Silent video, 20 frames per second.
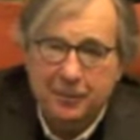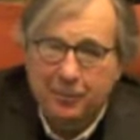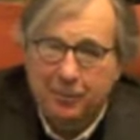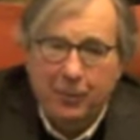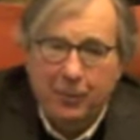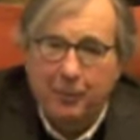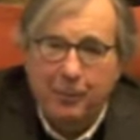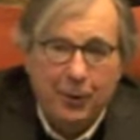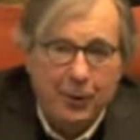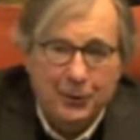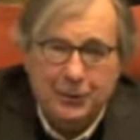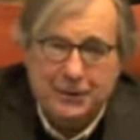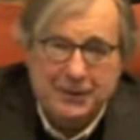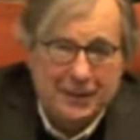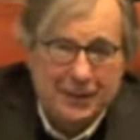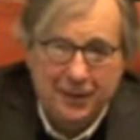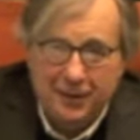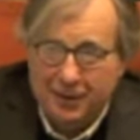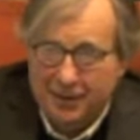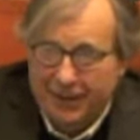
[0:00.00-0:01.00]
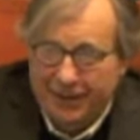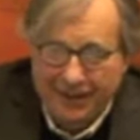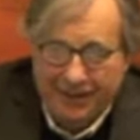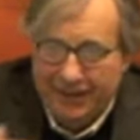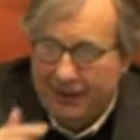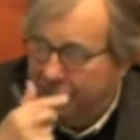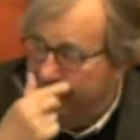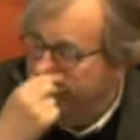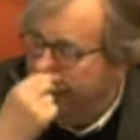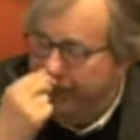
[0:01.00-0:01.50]
proposal,
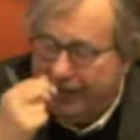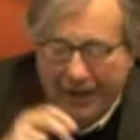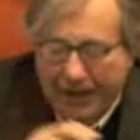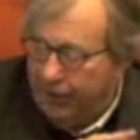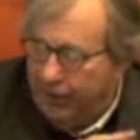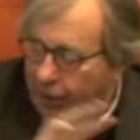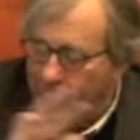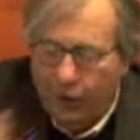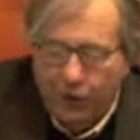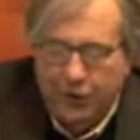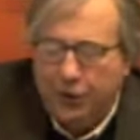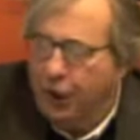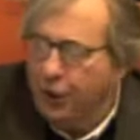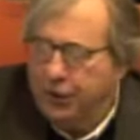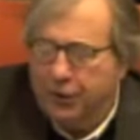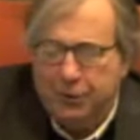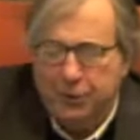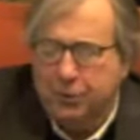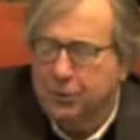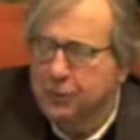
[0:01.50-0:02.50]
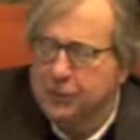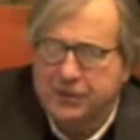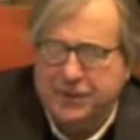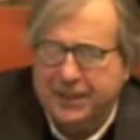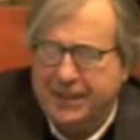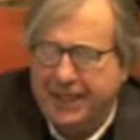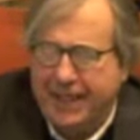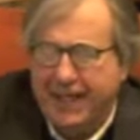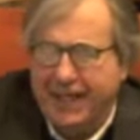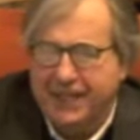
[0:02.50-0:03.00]
and all the rules
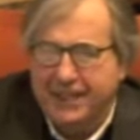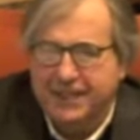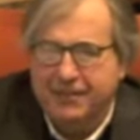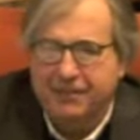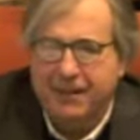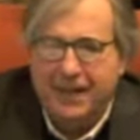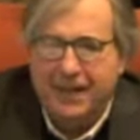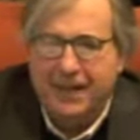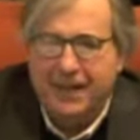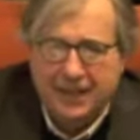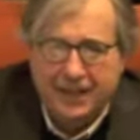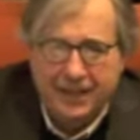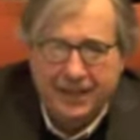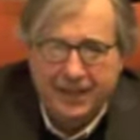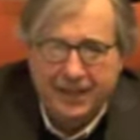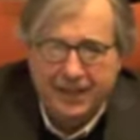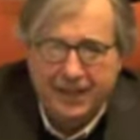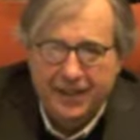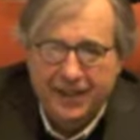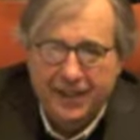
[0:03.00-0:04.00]
that they had, he violated.